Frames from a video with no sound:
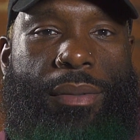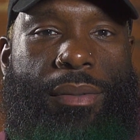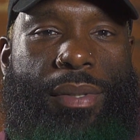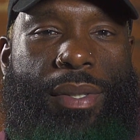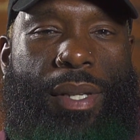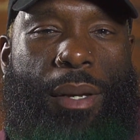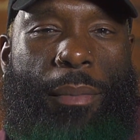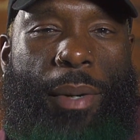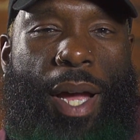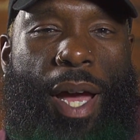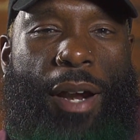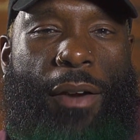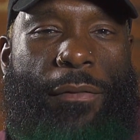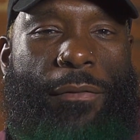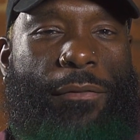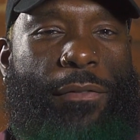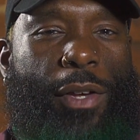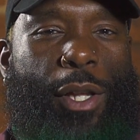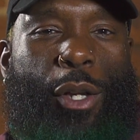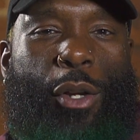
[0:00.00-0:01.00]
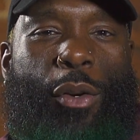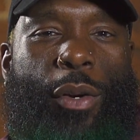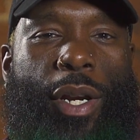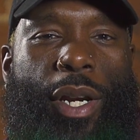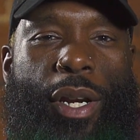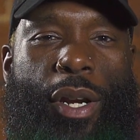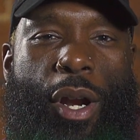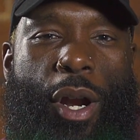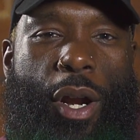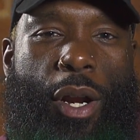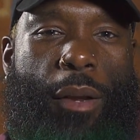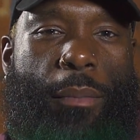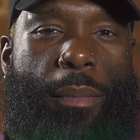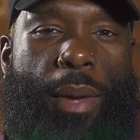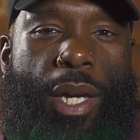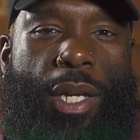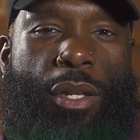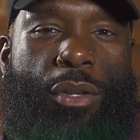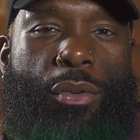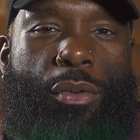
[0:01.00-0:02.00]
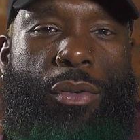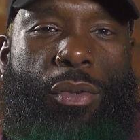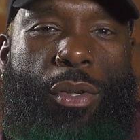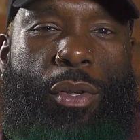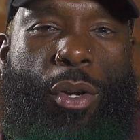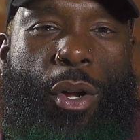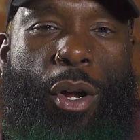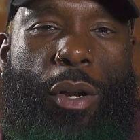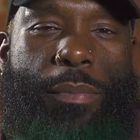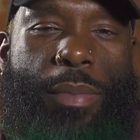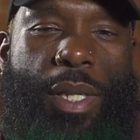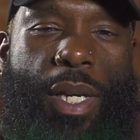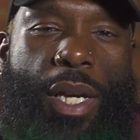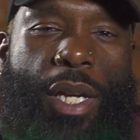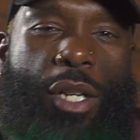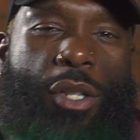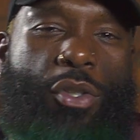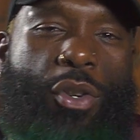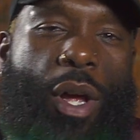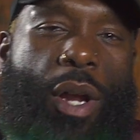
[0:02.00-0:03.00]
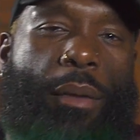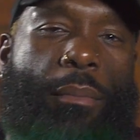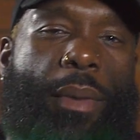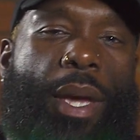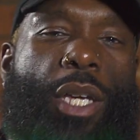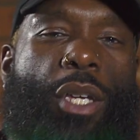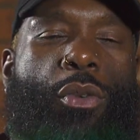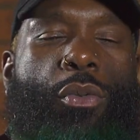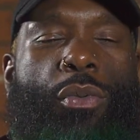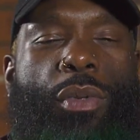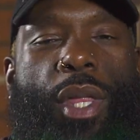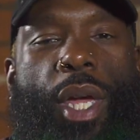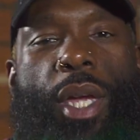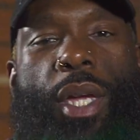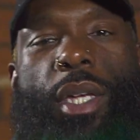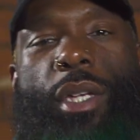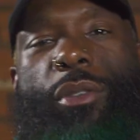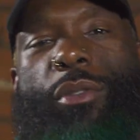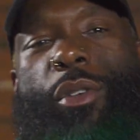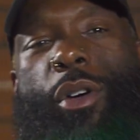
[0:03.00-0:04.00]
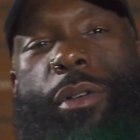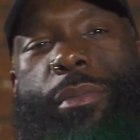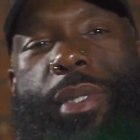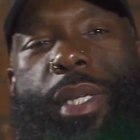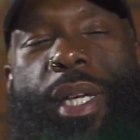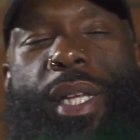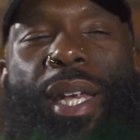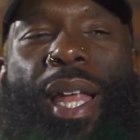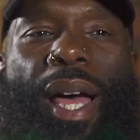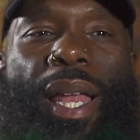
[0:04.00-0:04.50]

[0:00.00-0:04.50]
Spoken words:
some kind of filler in there to make you, you know what I'm saying, to try to make you think, you know what I'm saying?